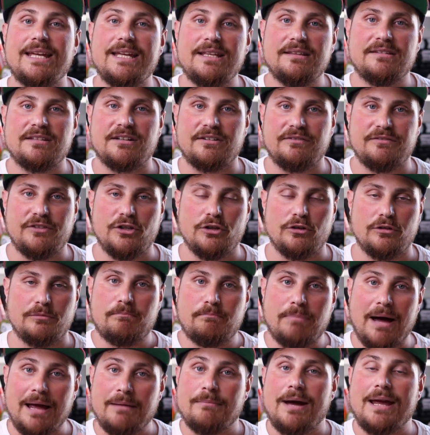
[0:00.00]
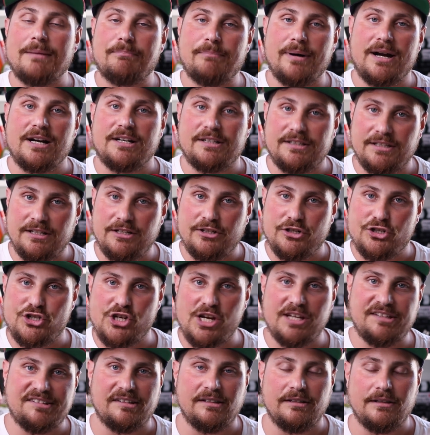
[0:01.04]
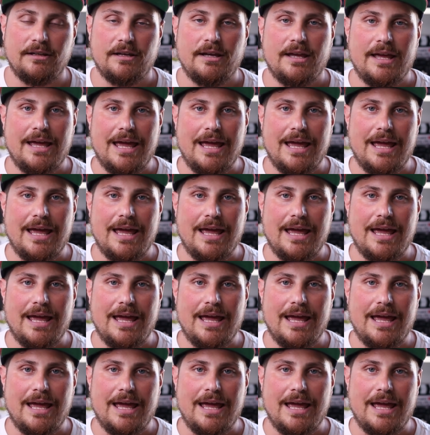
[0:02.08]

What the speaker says: interviewed by my partner Jason,